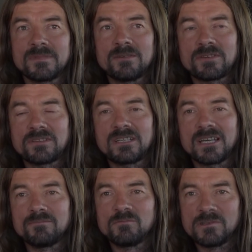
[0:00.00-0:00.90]
If I
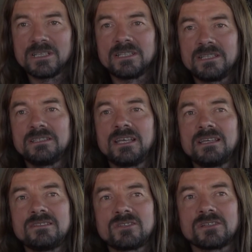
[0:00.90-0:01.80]
think I'm really in
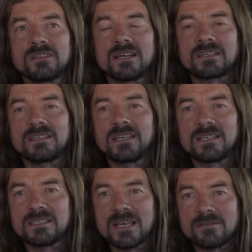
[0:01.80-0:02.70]
danger, I can
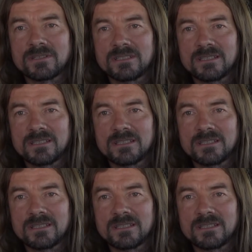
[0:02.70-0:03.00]
get down,